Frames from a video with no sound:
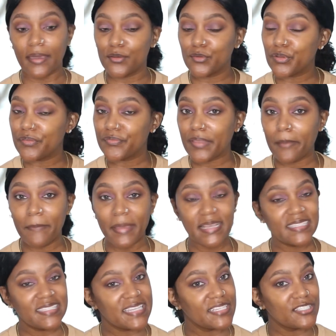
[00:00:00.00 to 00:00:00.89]
if that made
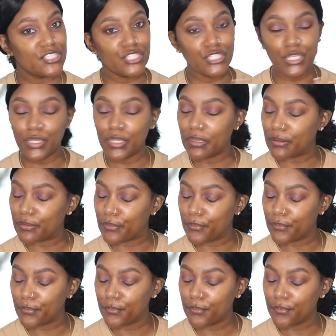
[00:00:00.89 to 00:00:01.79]
sense to you,
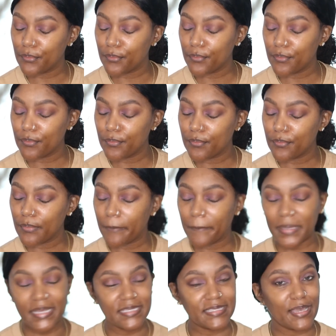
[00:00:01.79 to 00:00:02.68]

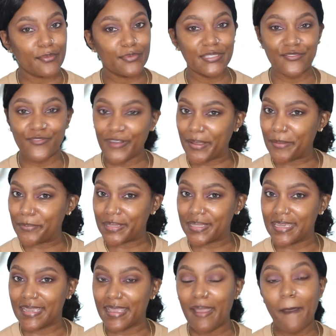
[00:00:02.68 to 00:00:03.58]
because I was
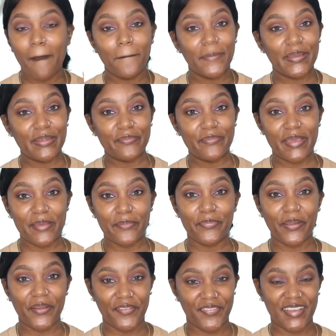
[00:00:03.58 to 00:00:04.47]
rambling, but it made
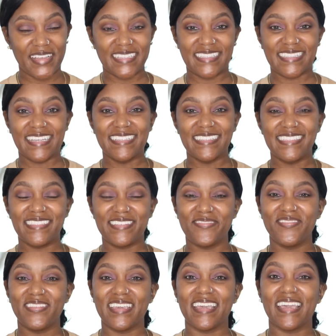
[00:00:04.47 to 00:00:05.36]
perfect sense to
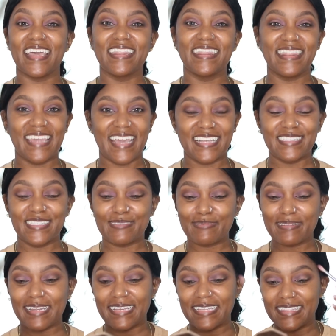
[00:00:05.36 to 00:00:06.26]
me, and that's what
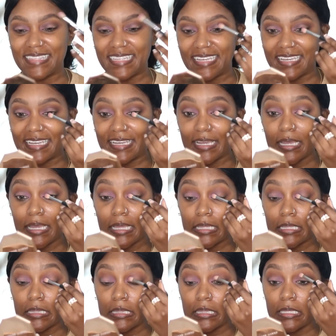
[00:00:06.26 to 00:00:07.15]
I think
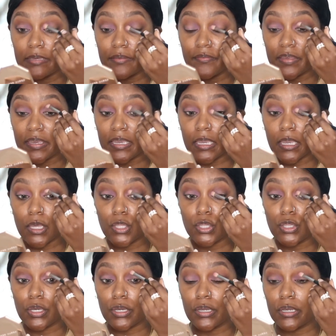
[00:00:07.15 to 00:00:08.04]
living
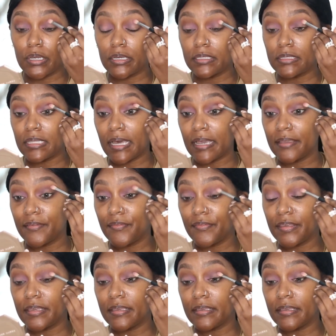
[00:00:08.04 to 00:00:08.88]
the good life is.